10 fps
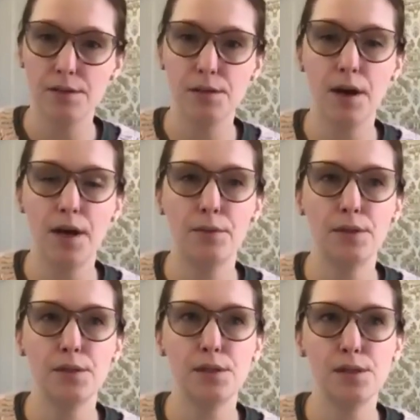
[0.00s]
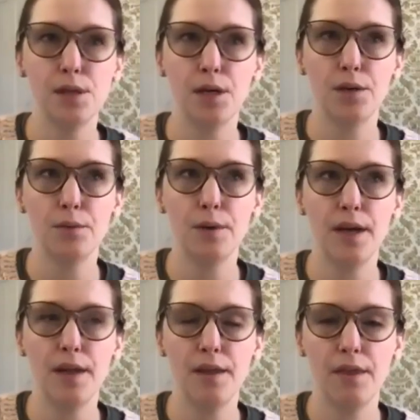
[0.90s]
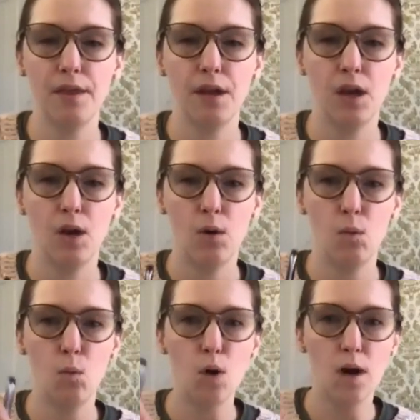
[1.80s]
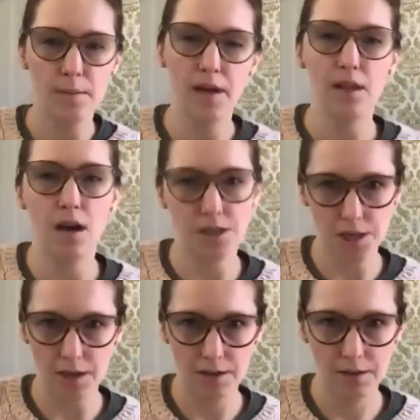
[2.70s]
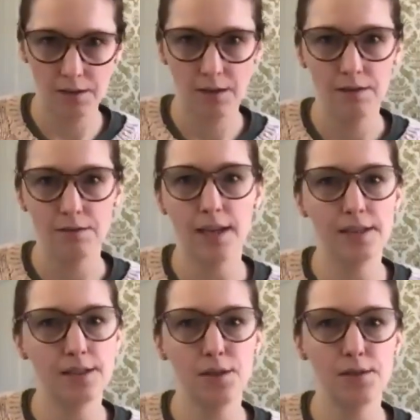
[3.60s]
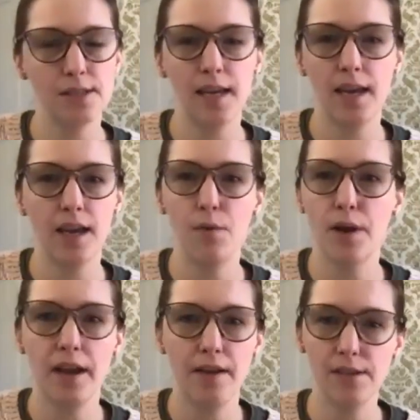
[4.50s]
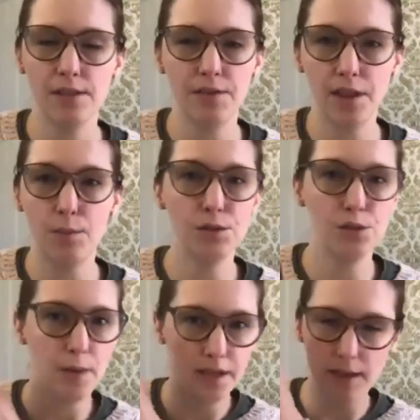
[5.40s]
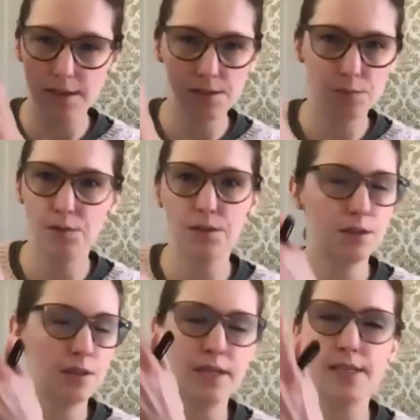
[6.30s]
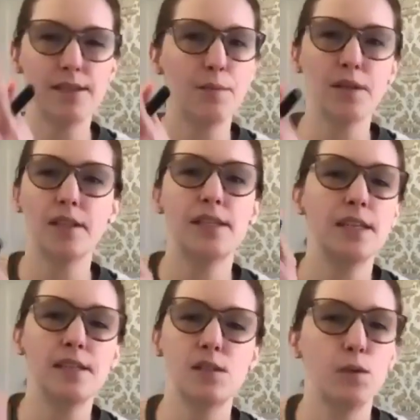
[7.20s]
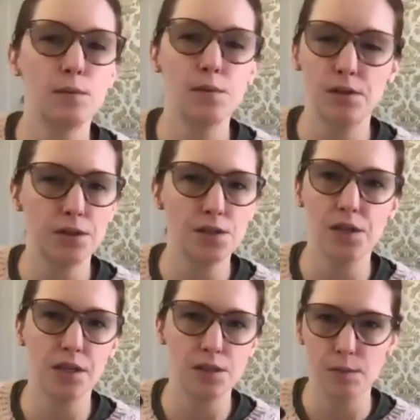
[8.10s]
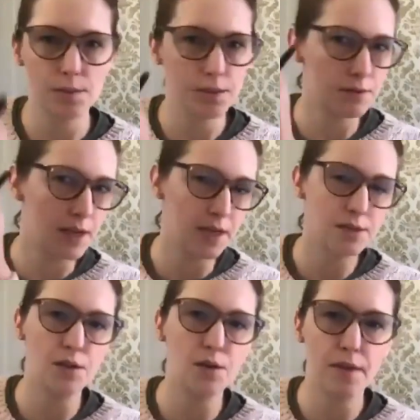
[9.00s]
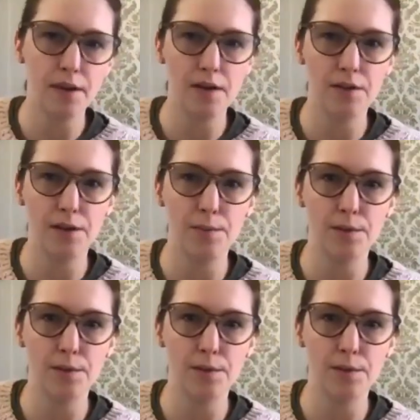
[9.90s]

So I would start with, what am I launching? Right? So you say, hey, I want to have this available to my customer in summer. Let's say it's a swimsuit. You're starting a swimsuit line. So you want that available.